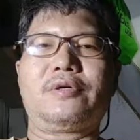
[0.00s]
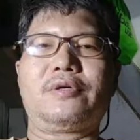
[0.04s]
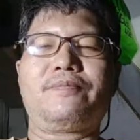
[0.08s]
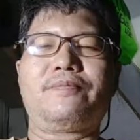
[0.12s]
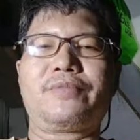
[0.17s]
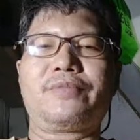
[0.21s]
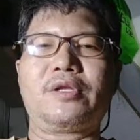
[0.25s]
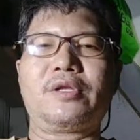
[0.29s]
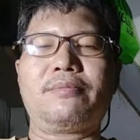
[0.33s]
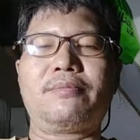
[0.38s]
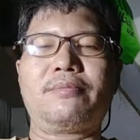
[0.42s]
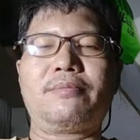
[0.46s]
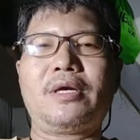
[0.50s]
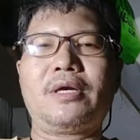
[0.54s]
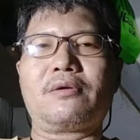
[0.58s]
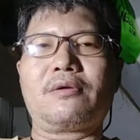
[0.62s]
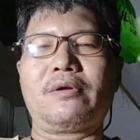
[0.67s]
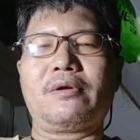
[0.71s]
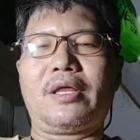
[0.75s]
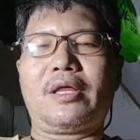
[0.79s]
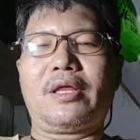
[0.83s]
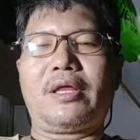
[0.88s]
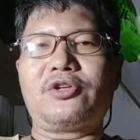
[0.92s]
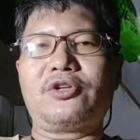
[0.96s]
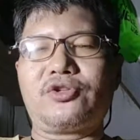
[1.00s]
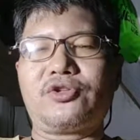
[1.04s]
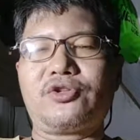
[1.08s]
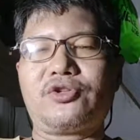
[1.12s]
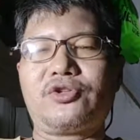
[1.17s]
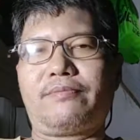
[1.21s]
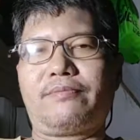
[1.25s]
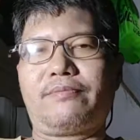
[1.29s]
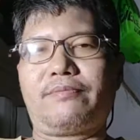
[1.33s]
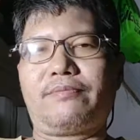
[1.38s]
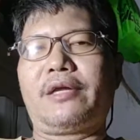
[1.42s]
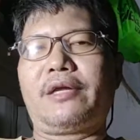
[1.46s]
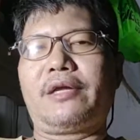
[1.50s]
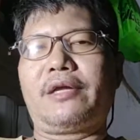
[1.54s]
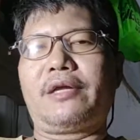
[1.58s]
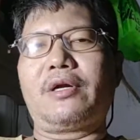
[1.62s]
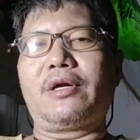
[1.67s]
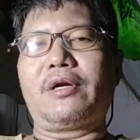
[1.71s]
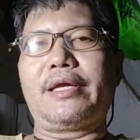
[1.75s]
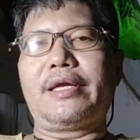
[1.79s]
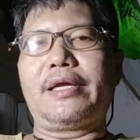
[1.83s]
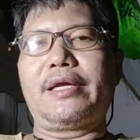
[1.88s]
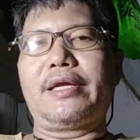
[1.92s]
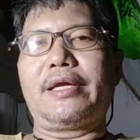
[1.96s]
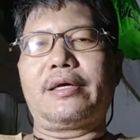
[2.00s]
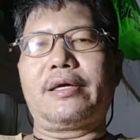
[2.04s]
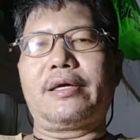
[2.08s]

the Bicol region, particularly